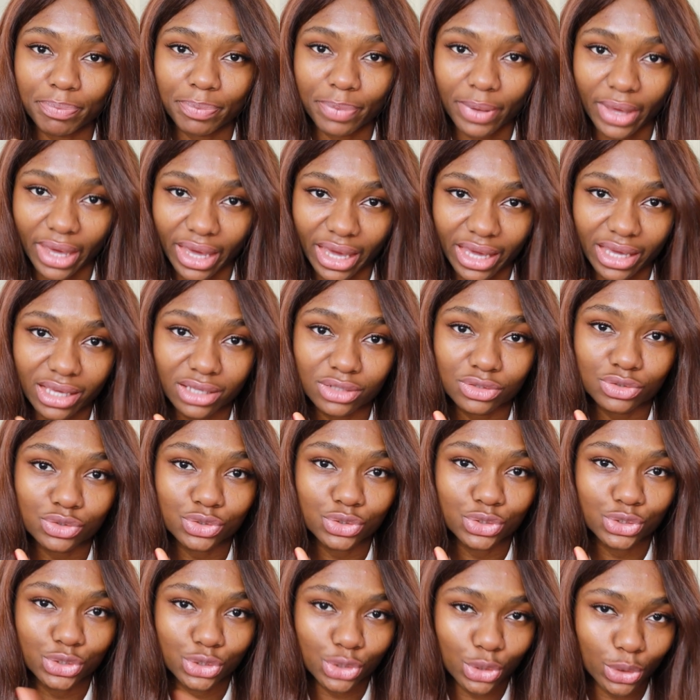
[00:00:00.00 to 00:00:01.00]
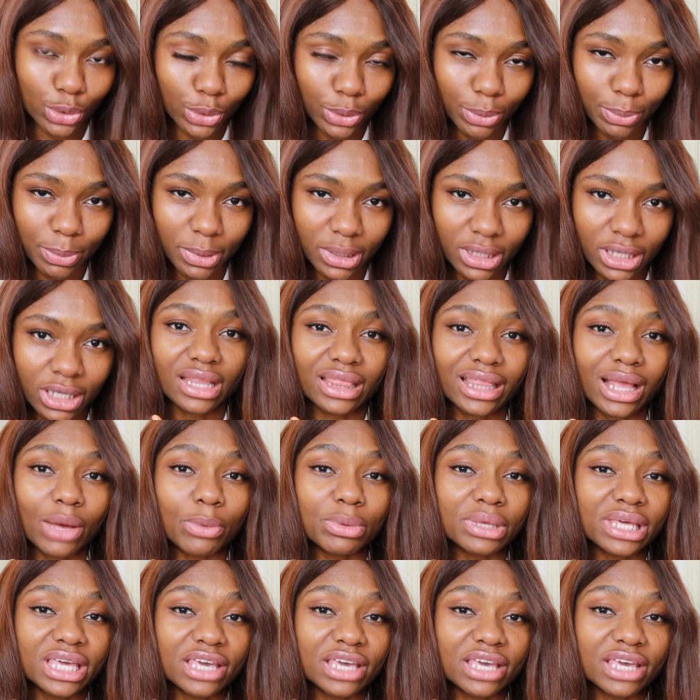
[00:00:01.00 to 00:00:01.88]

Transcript: paying job that will